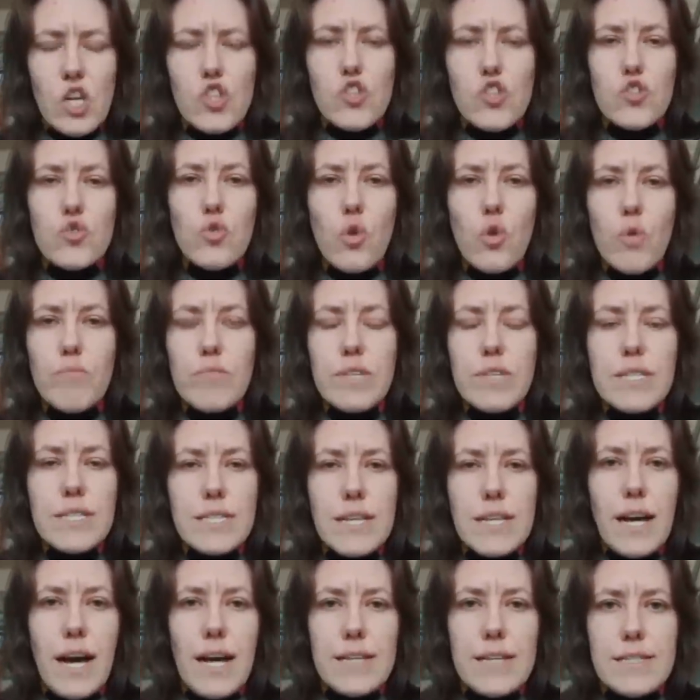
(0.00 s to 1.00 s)
Stop
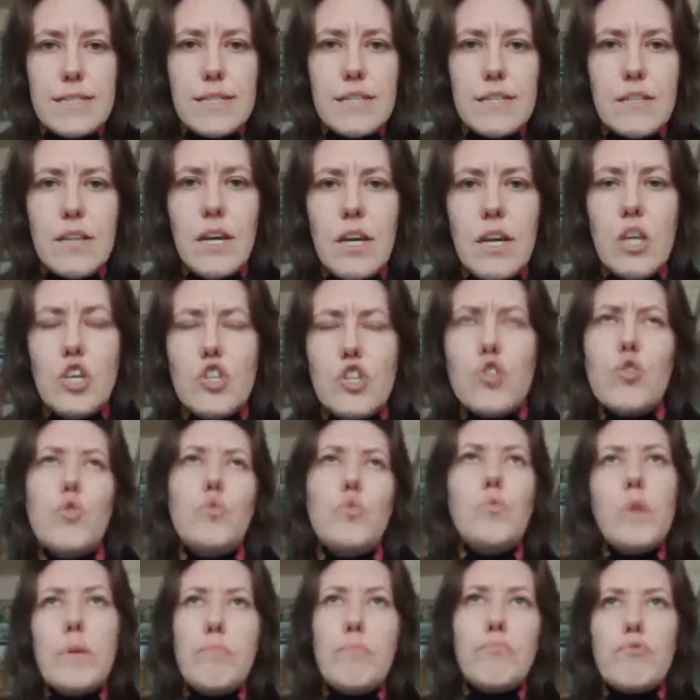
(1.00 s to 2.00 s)
discussing
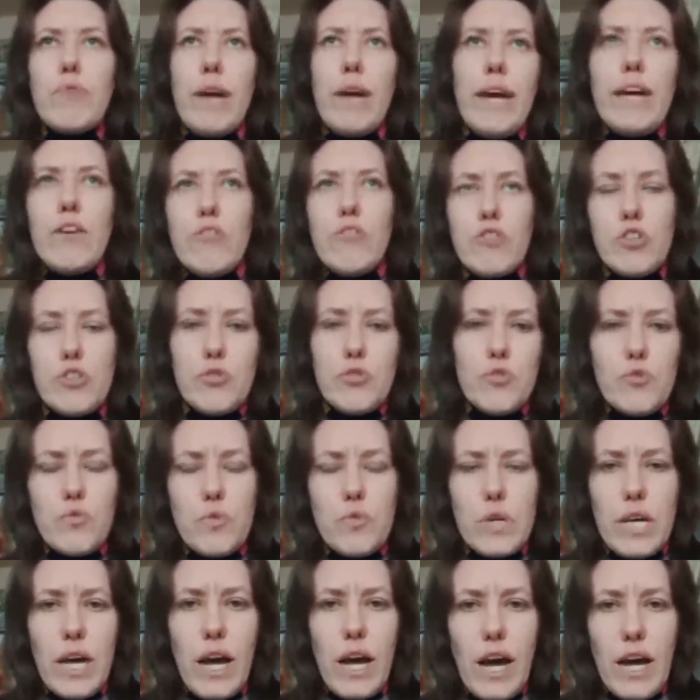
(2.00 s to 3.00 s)
should we pray or should
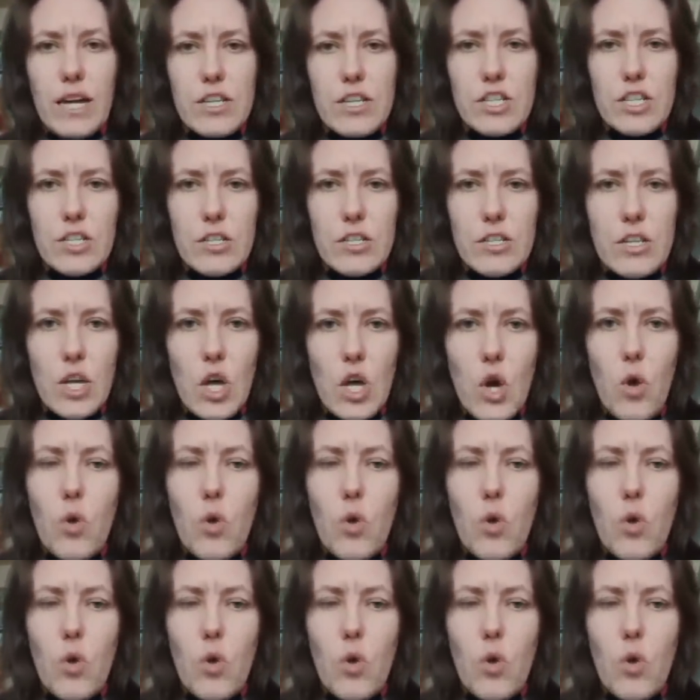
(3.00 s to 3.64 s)
we action,